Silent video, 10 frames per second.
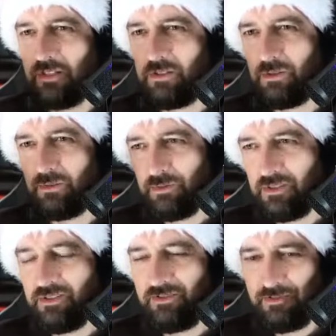So
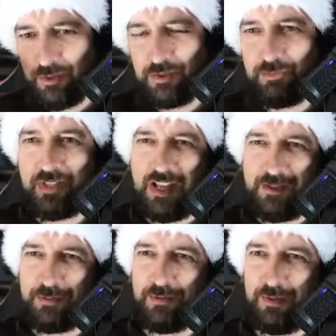we should be
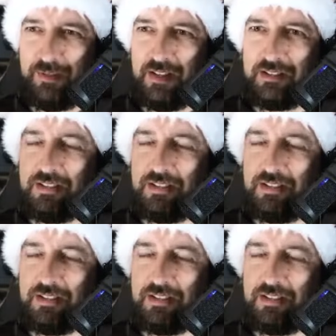careful with it.